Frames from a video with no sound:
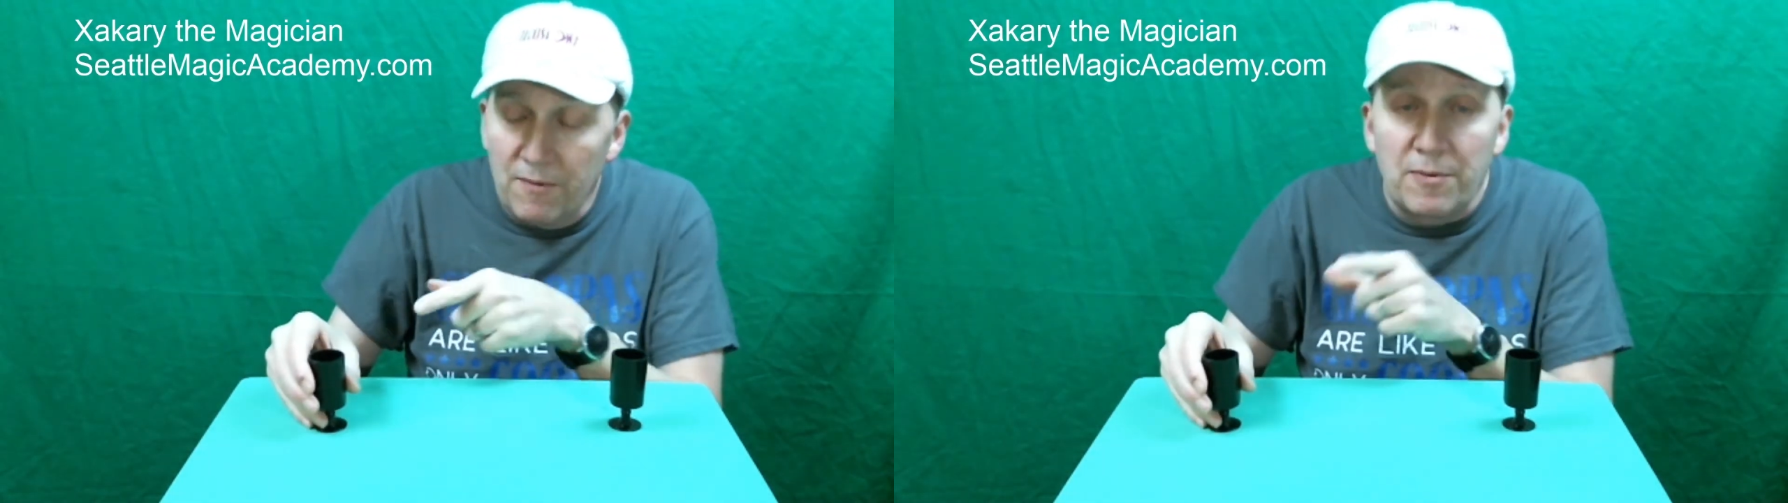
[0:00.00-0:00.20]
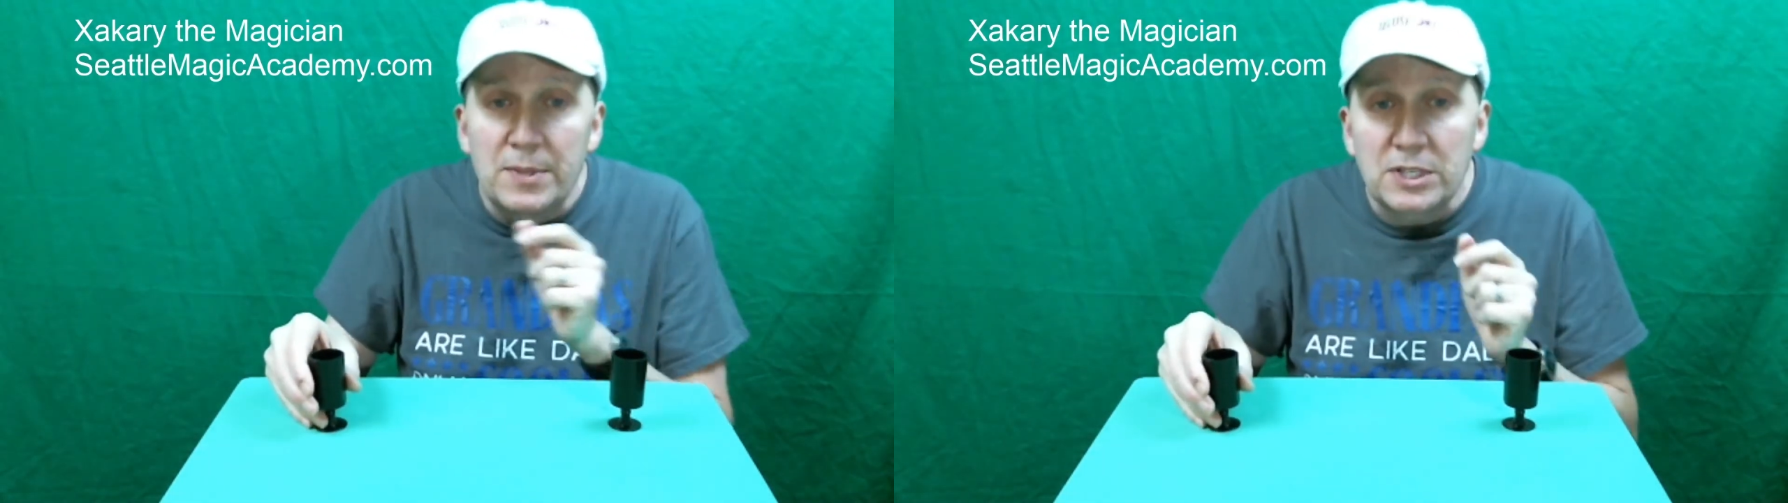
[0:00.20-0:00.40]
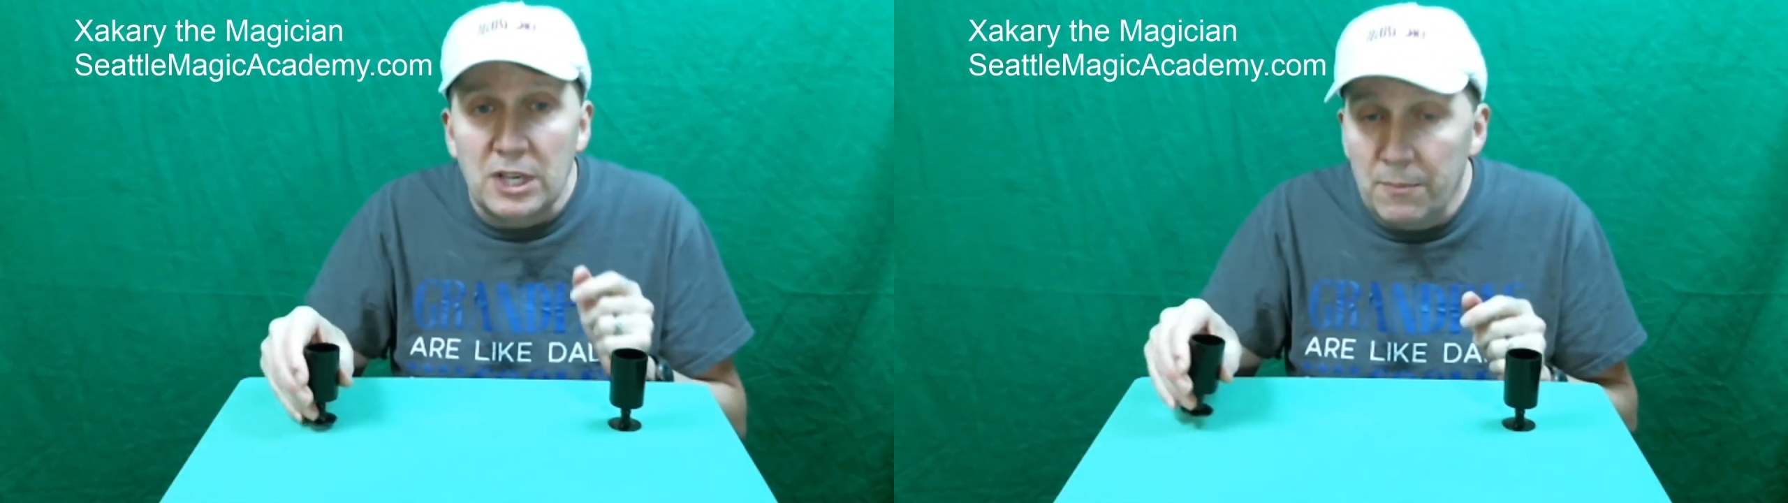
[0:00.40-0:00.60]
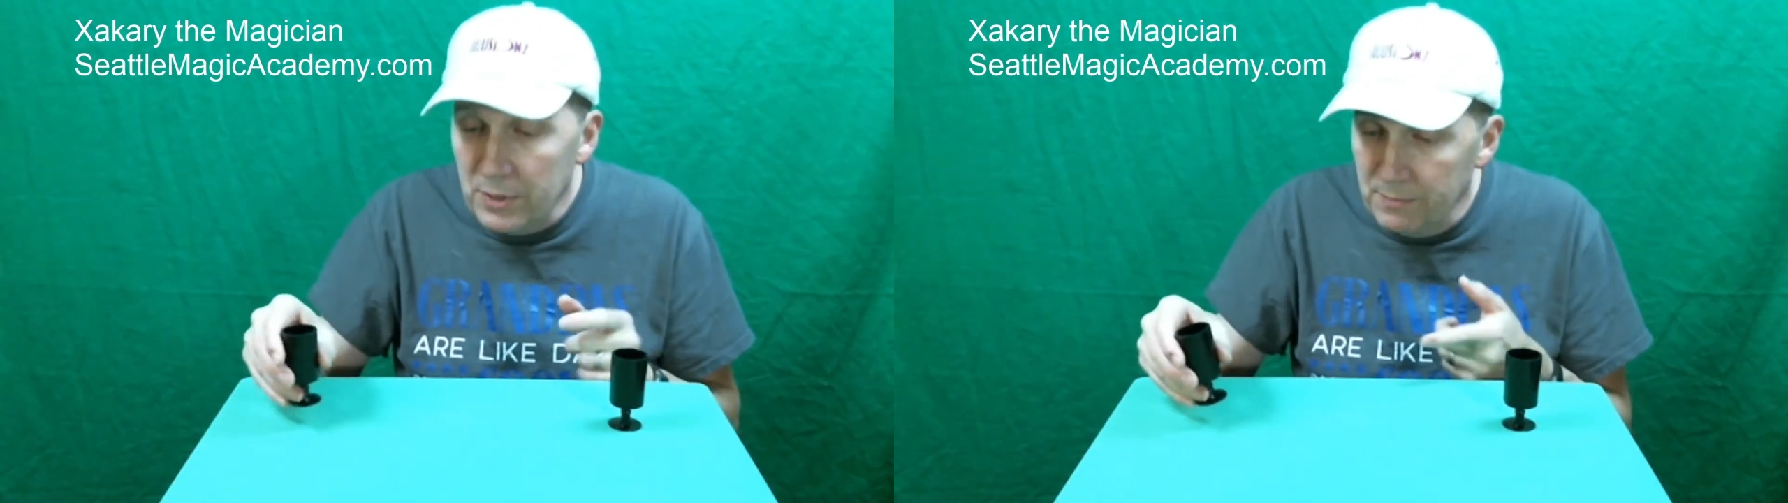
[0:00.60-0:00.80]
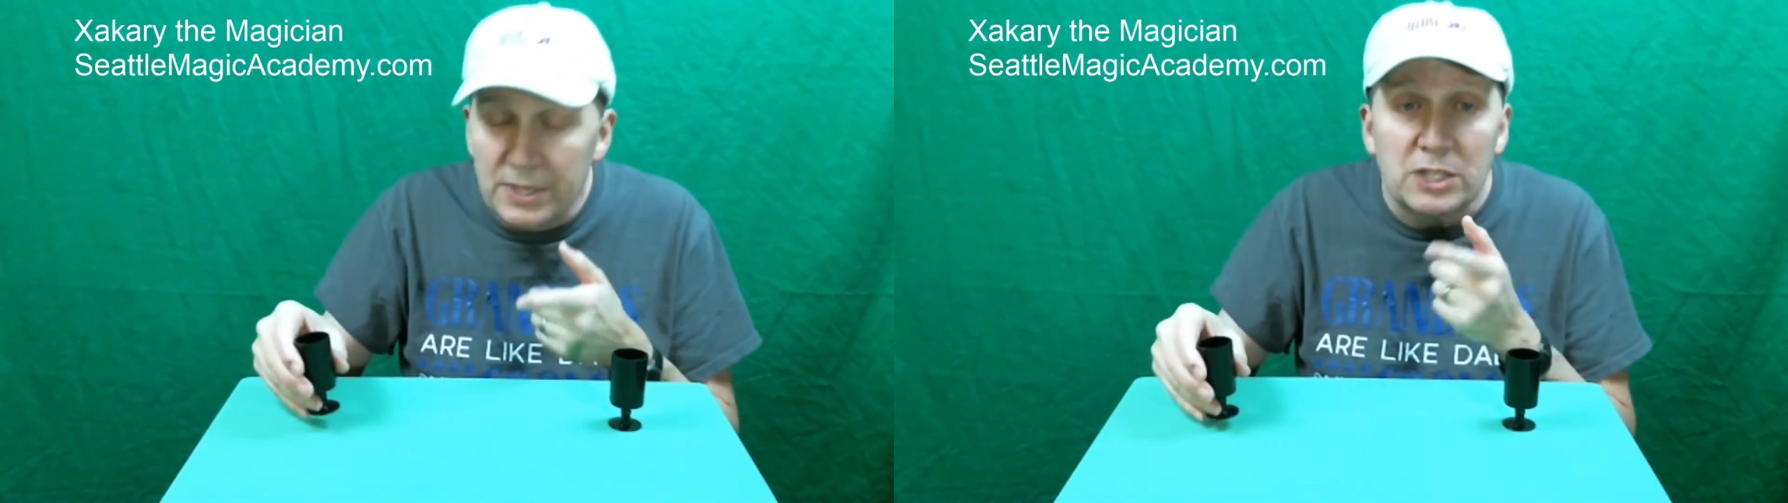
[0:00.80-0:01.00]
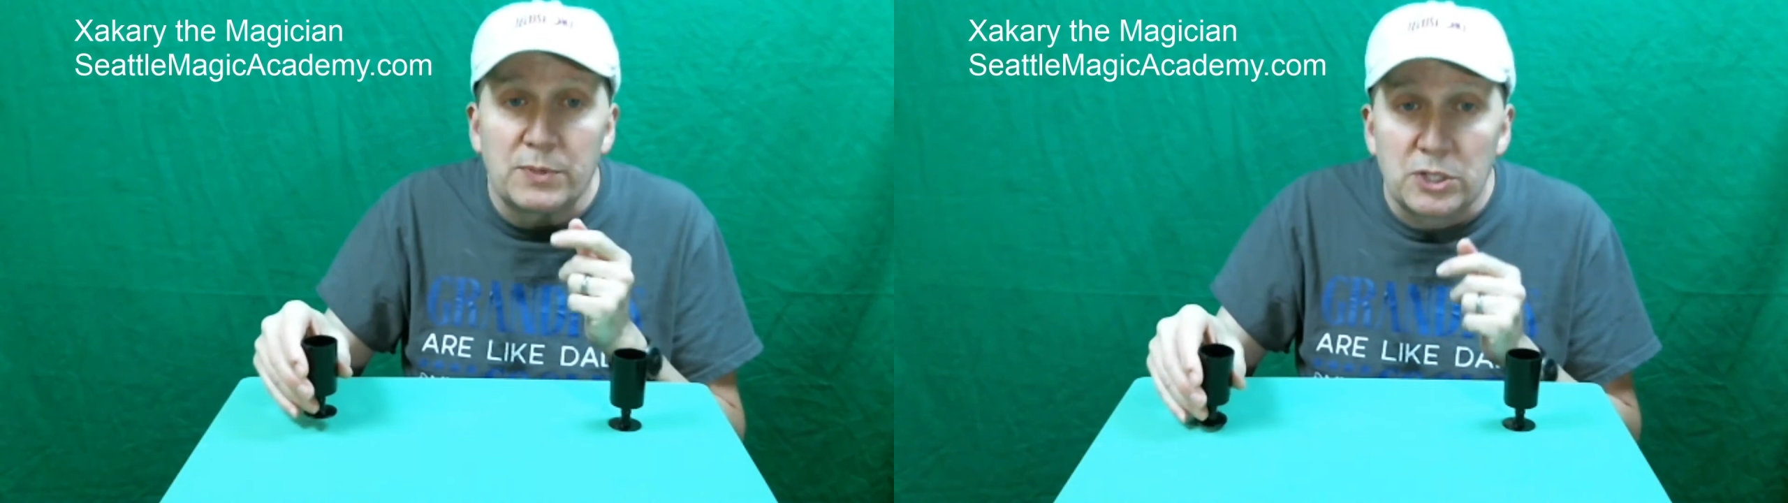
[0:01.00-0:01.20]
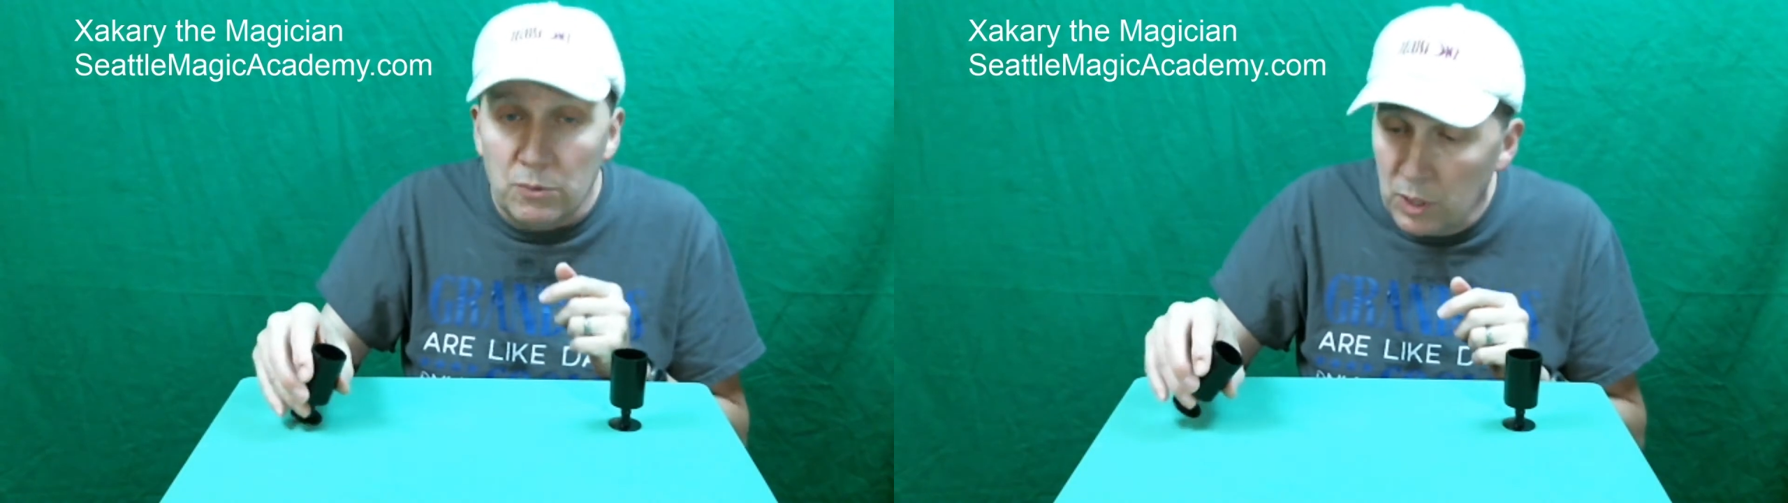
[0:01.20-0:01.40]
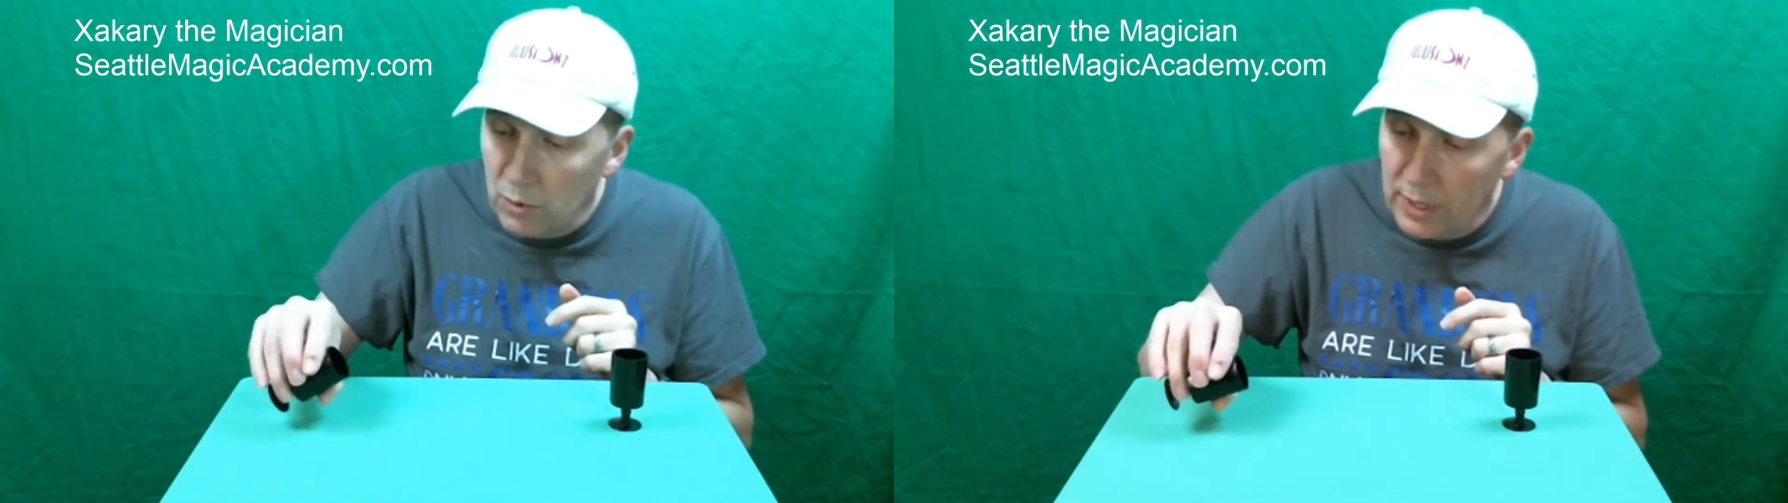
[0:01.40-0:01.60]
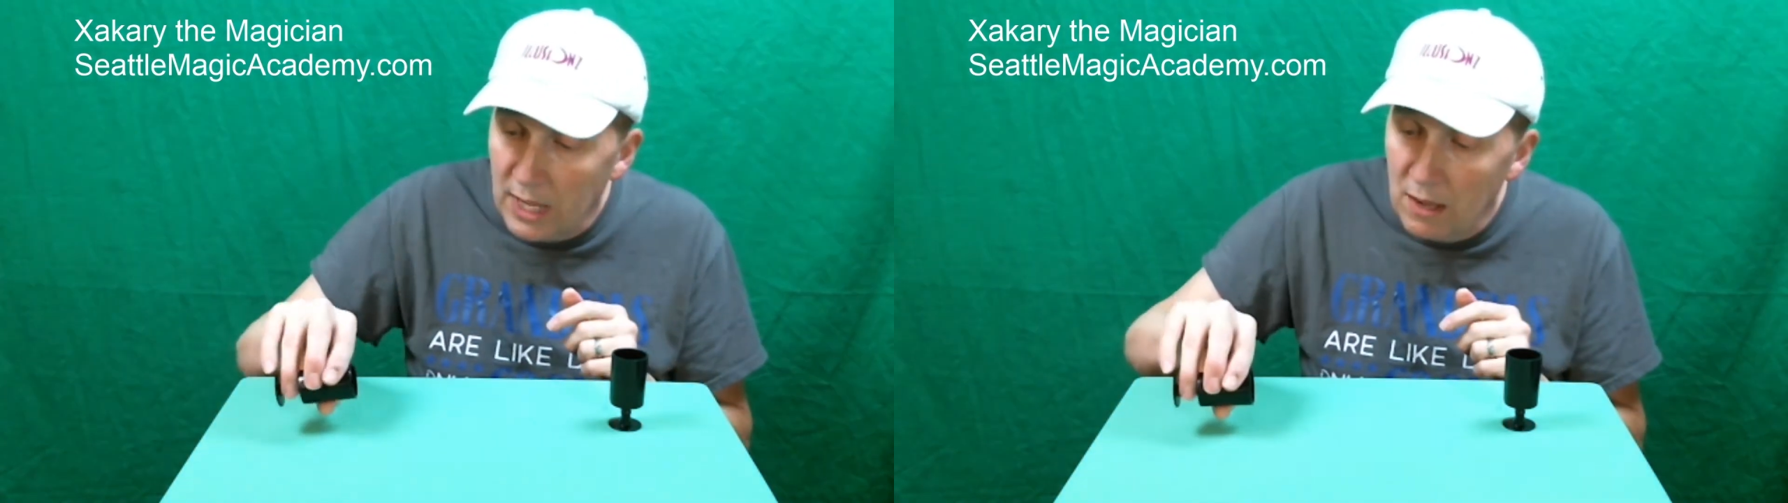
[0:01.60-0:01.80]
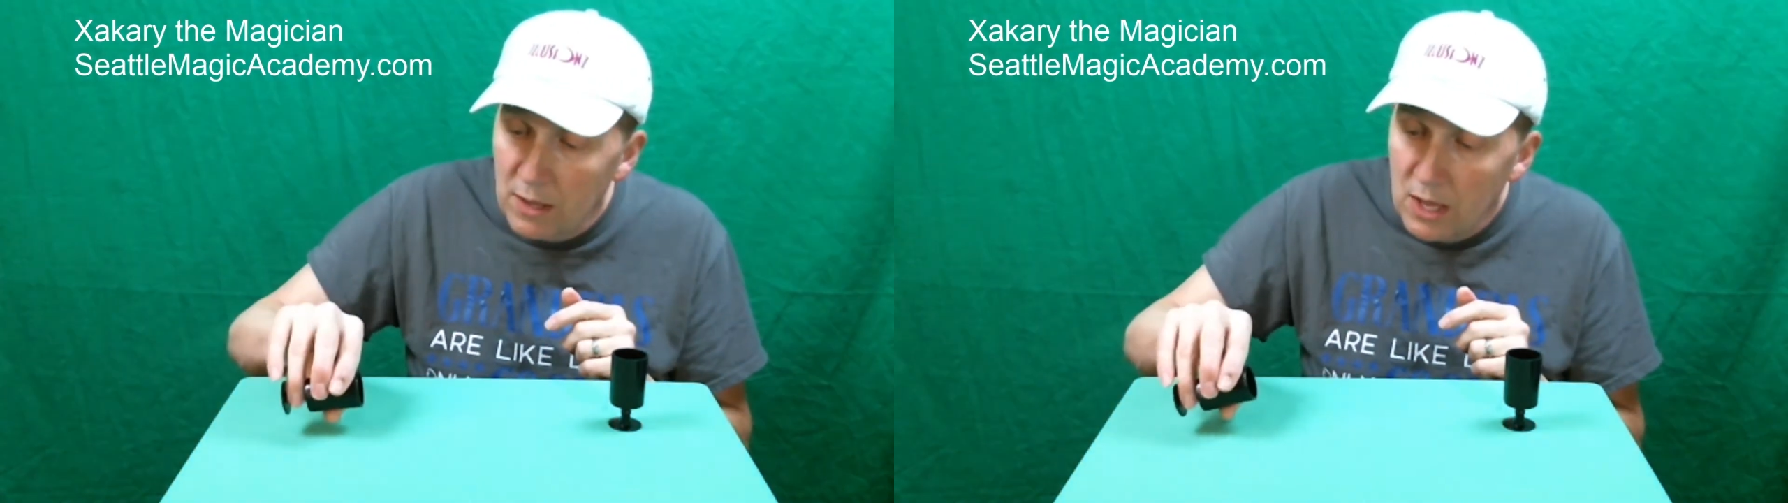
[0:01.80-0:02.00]
from this cup we because we took one coin
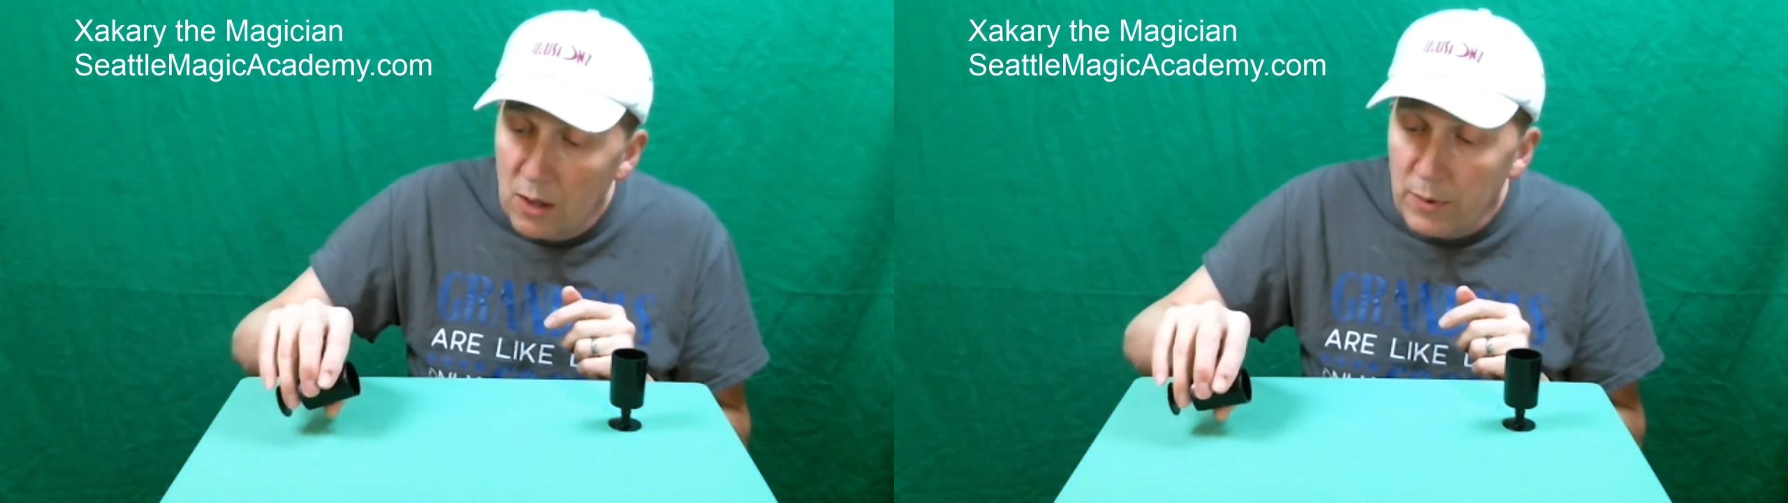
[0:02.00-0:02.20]
out,